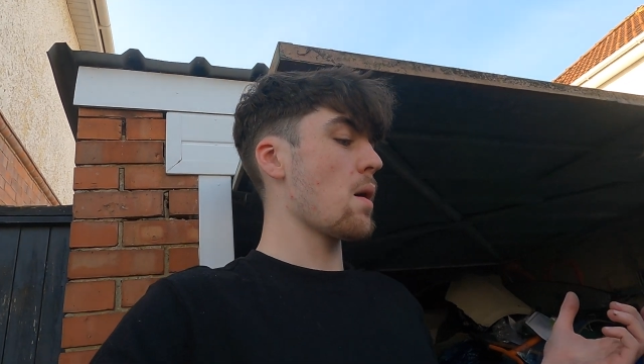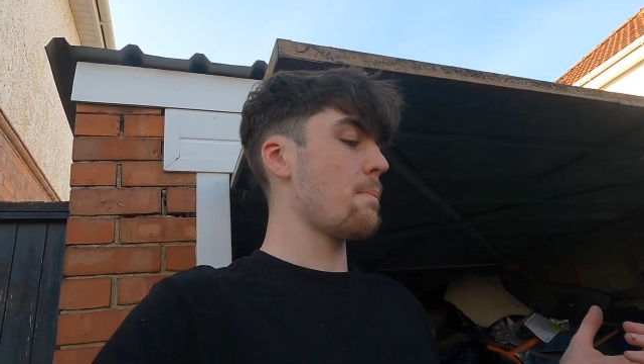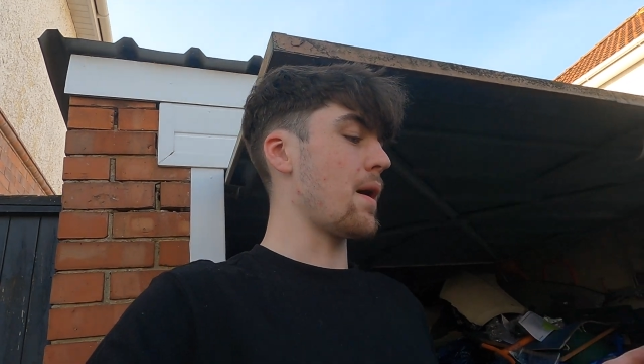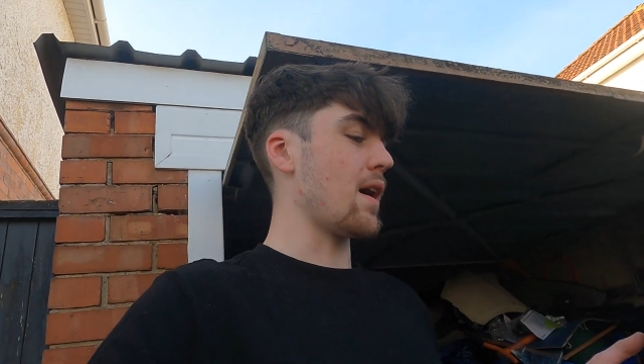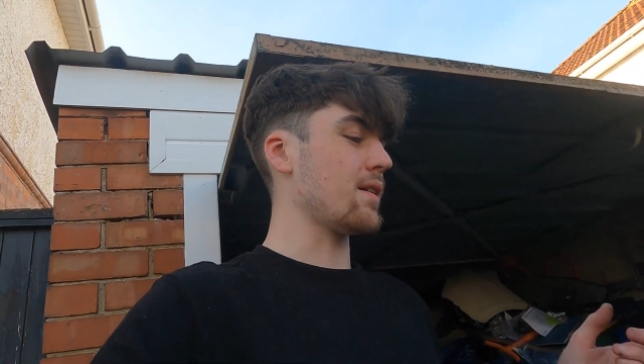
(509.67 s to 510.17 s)

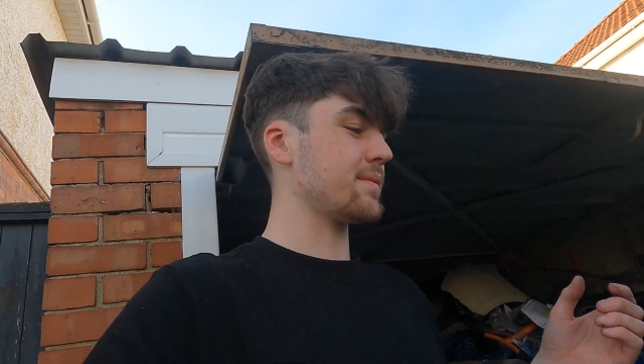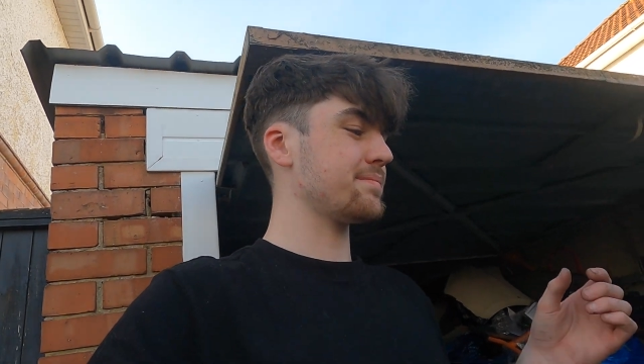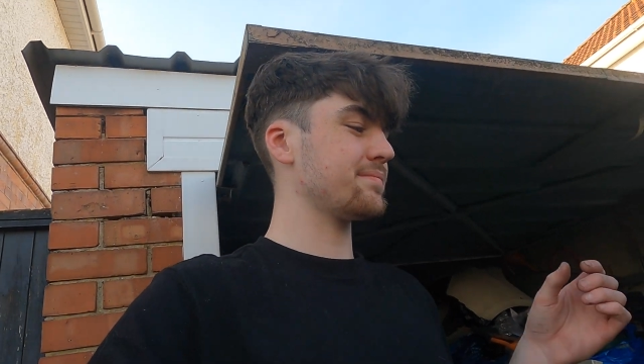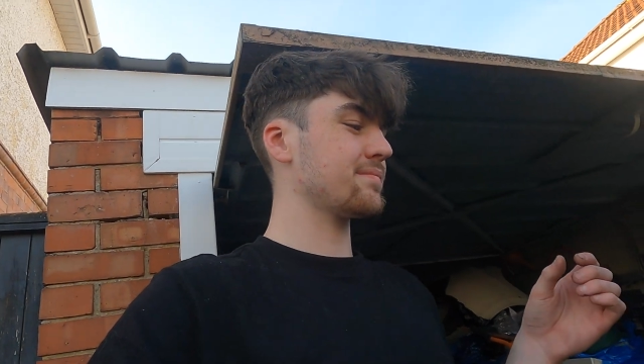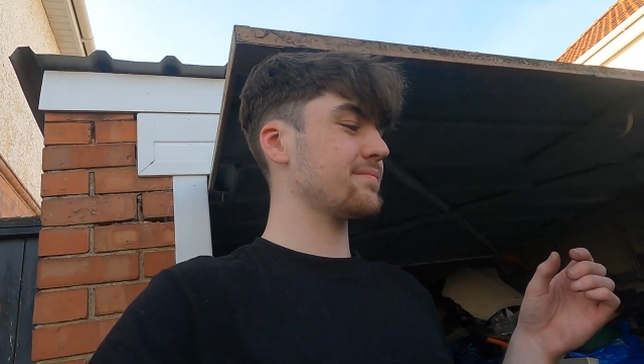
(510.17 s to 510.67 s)
But
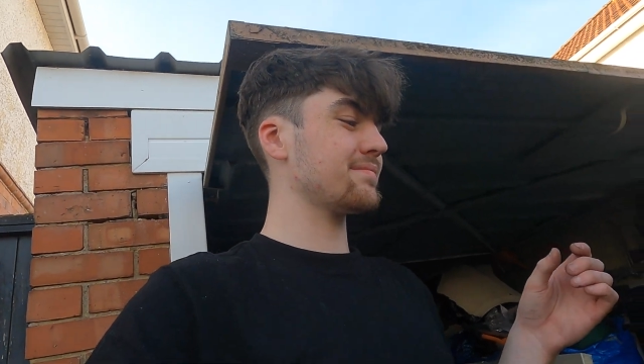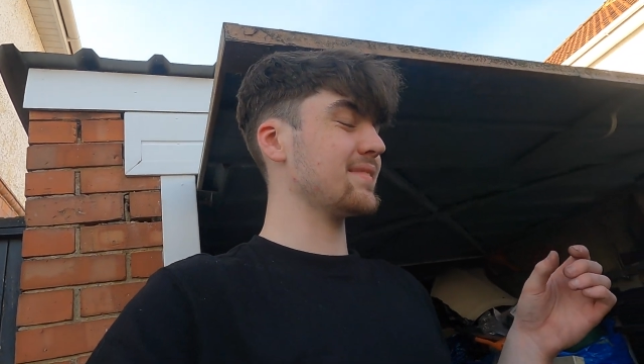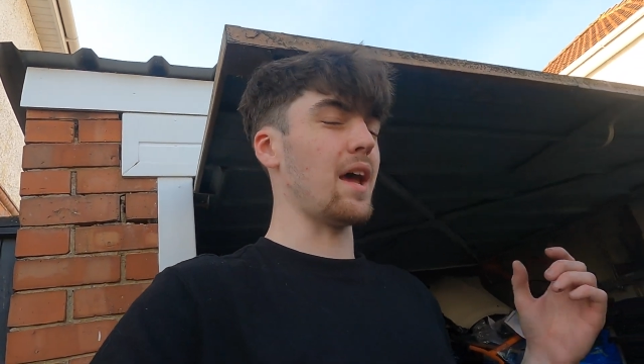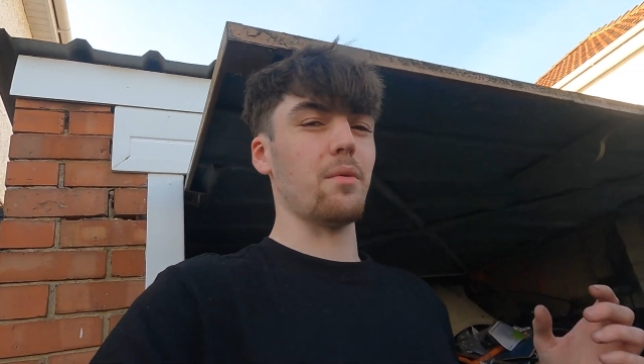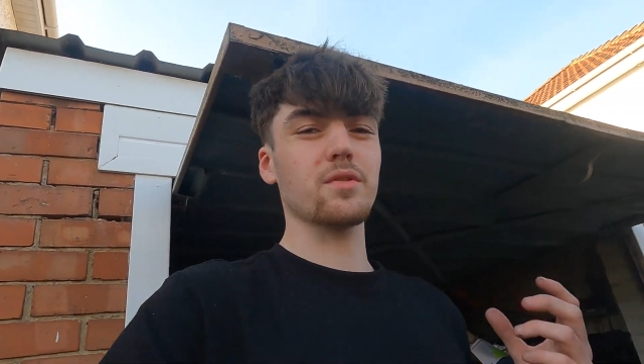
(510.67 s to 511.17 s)

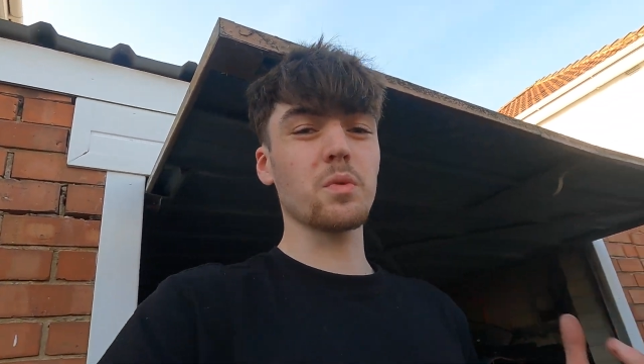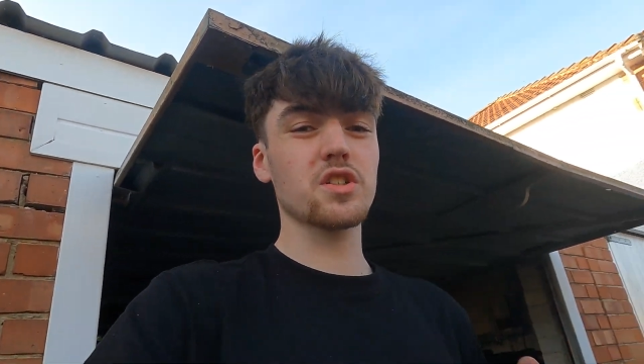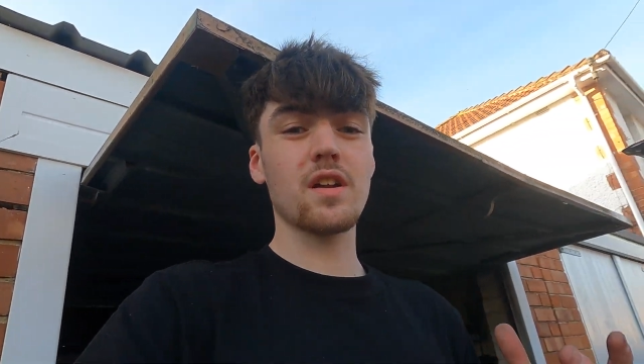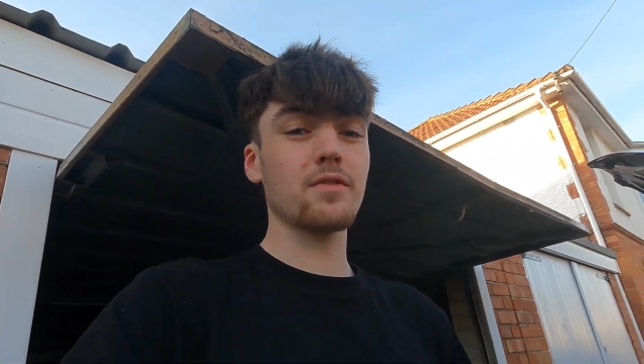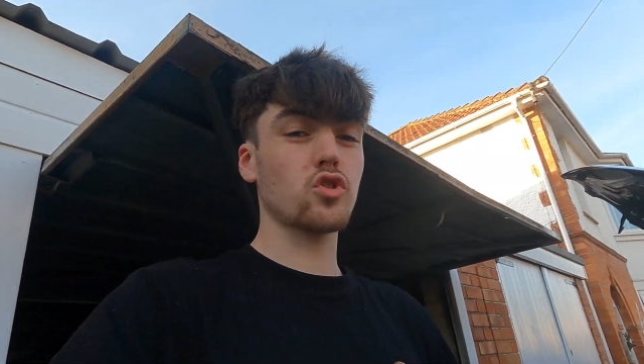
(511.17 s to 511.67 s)
yeah, we're
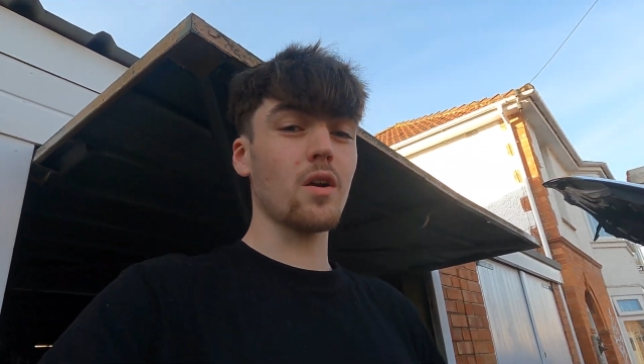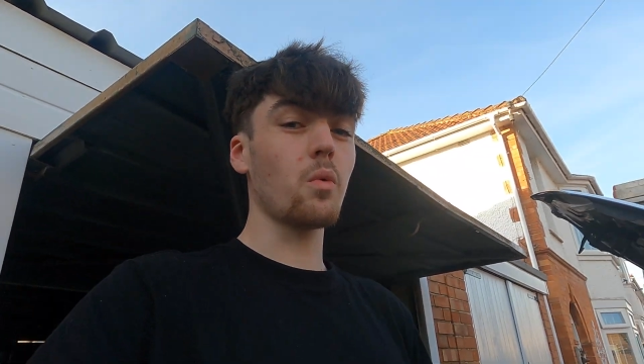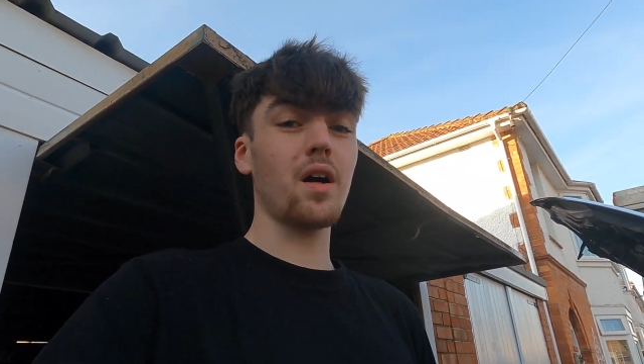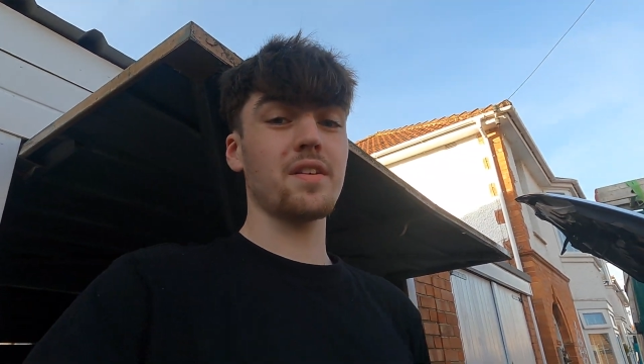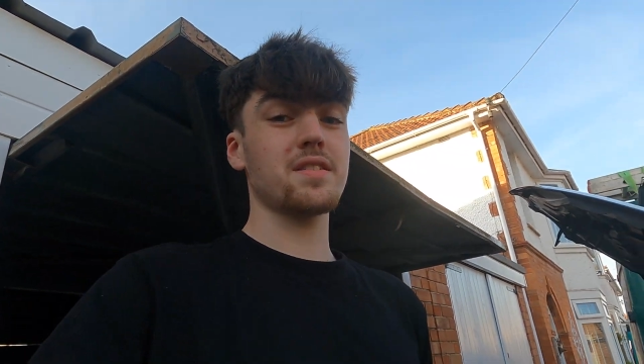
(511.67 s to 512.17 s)
just gonna have to try and
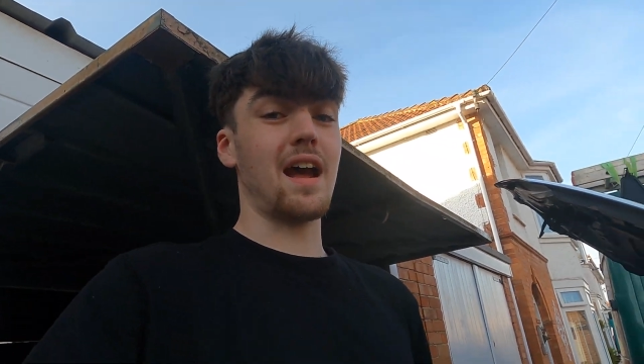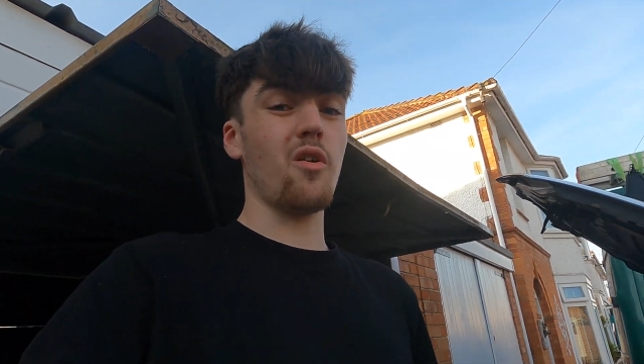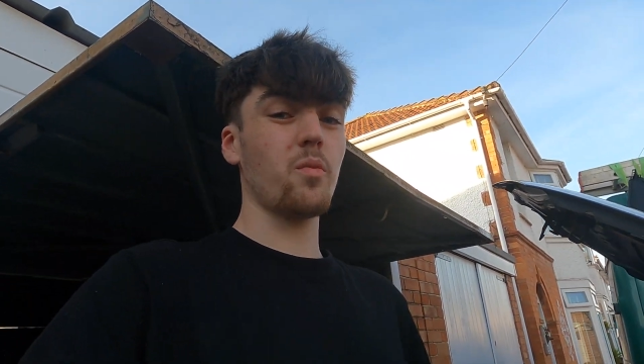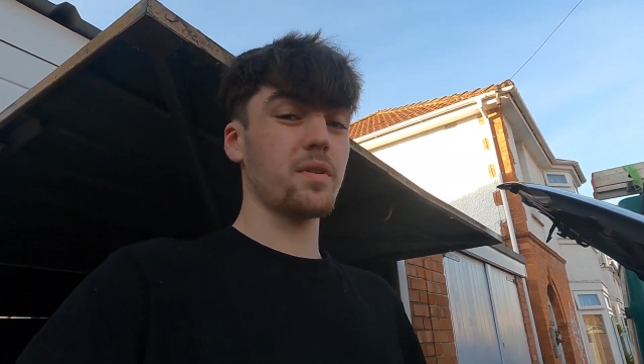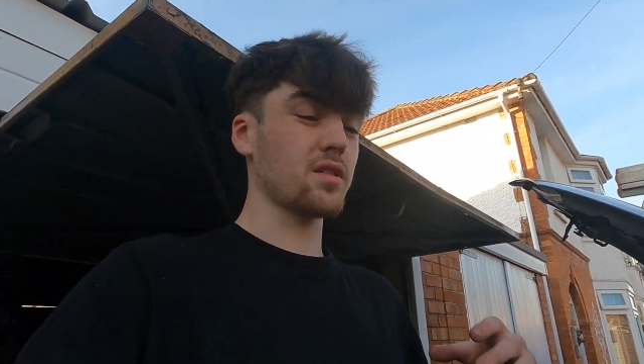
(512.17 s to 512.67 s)
work this
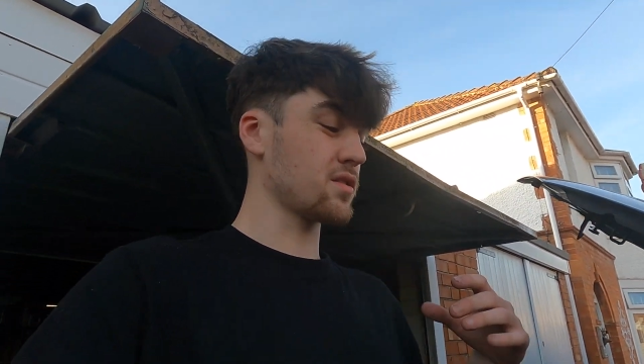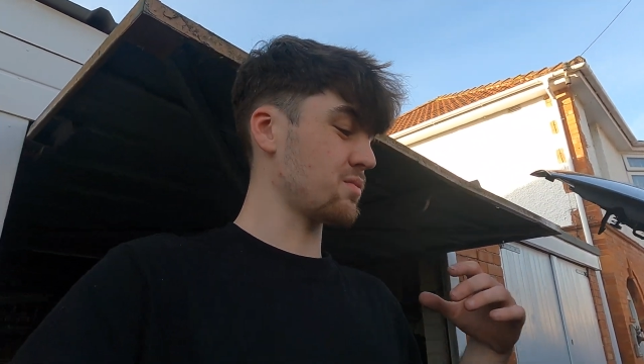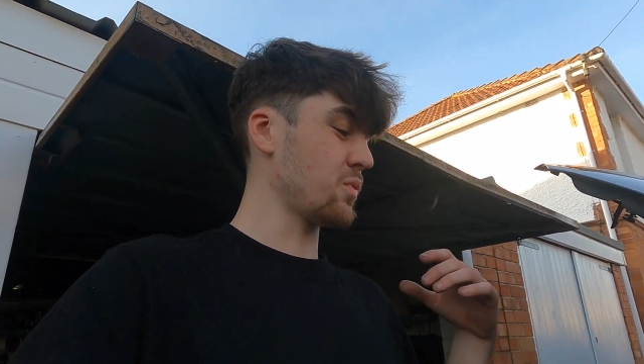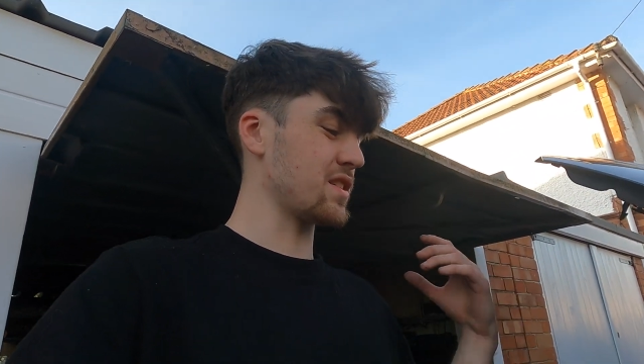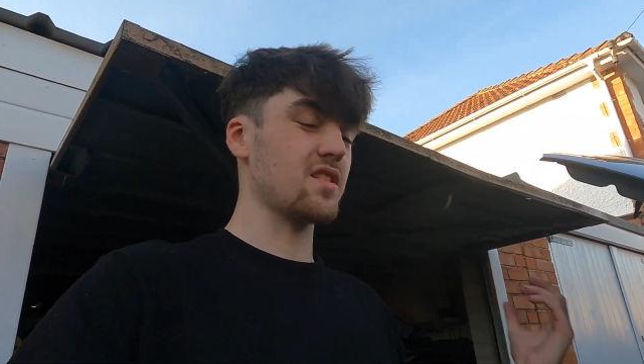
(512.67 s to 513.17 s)
out because
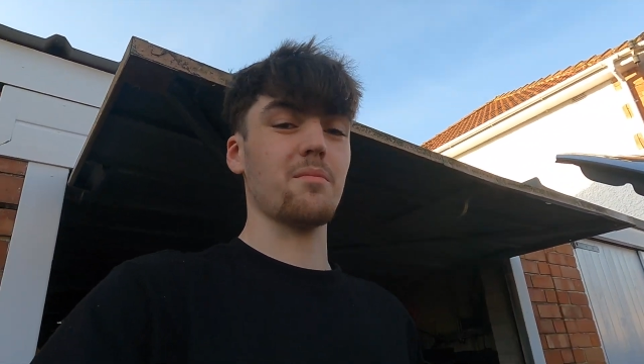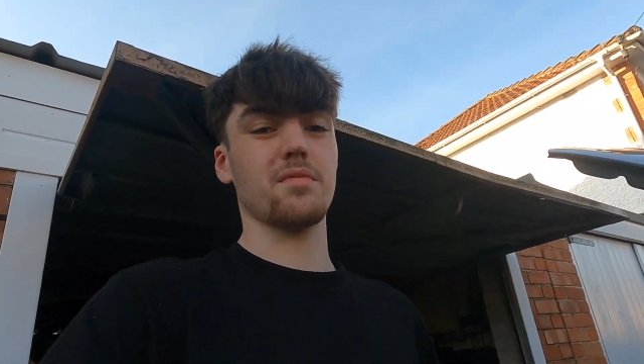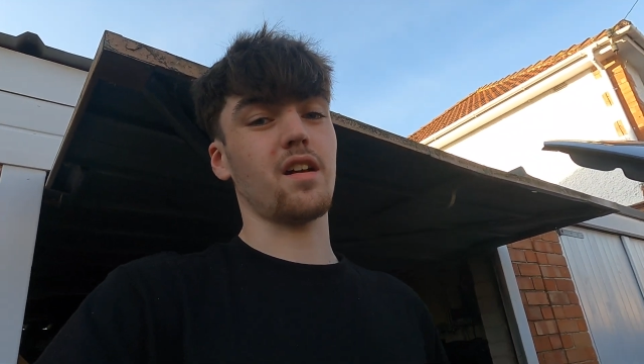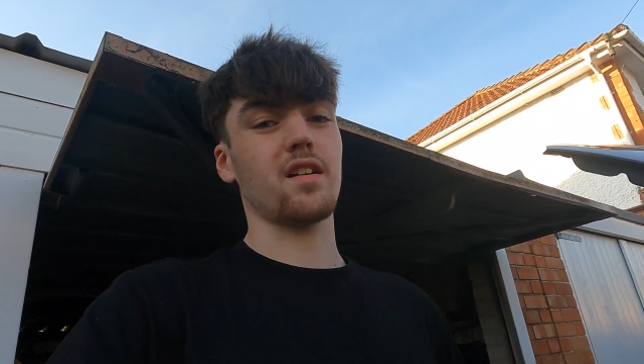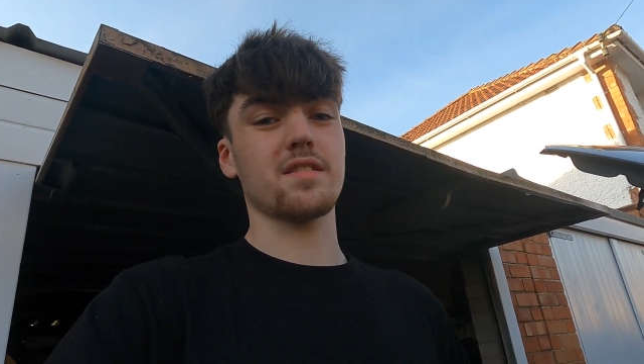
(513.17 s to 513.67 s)
we're
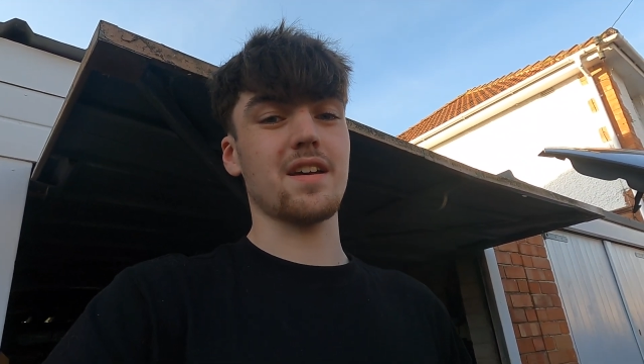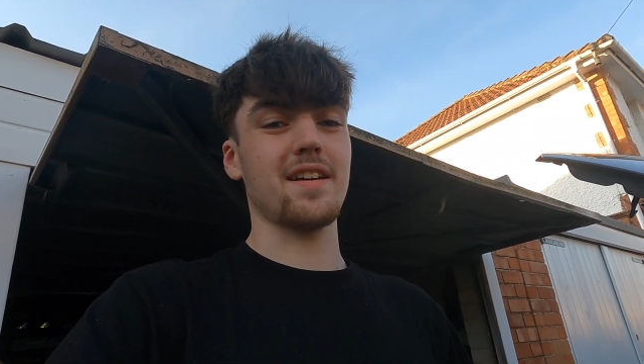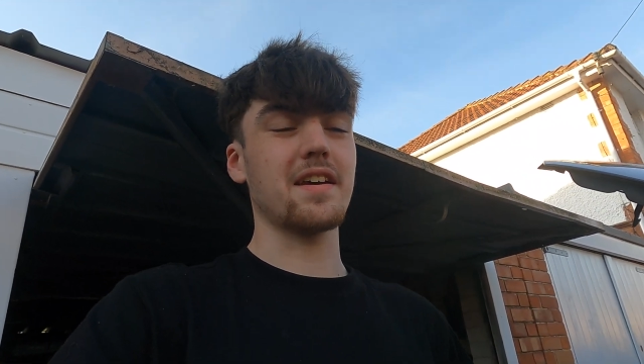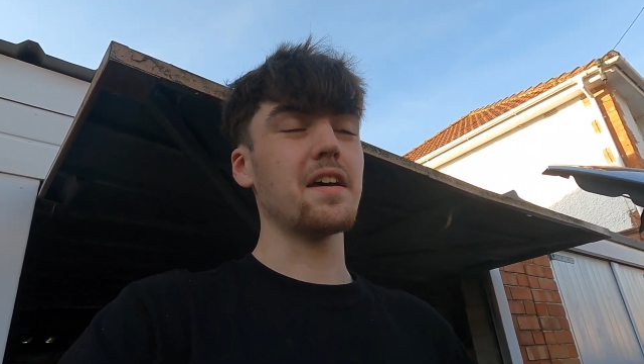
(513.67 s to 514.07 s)
stumped, like I said.